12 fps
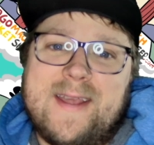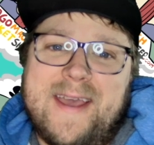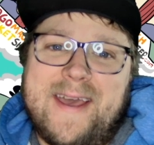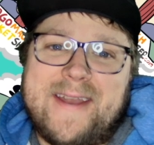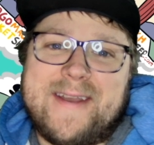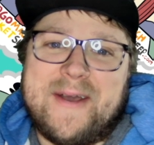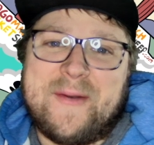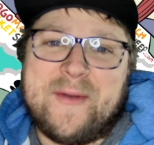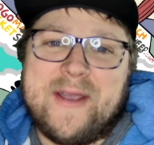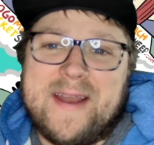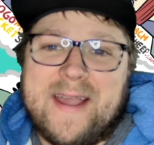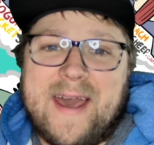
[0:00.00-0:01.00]
and we're
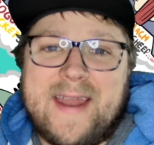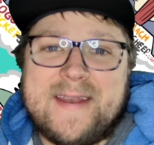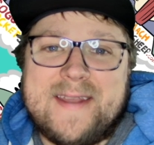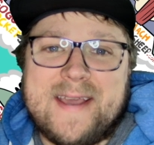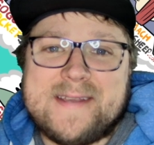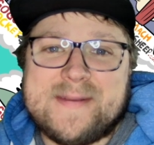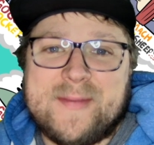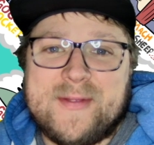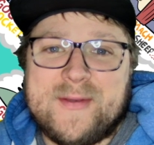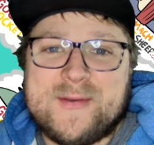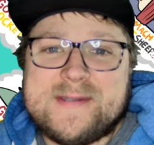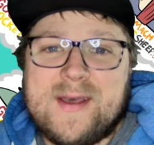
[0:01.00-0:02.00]
going to kind of take some of
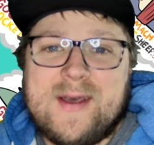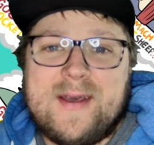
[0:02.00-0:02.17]
those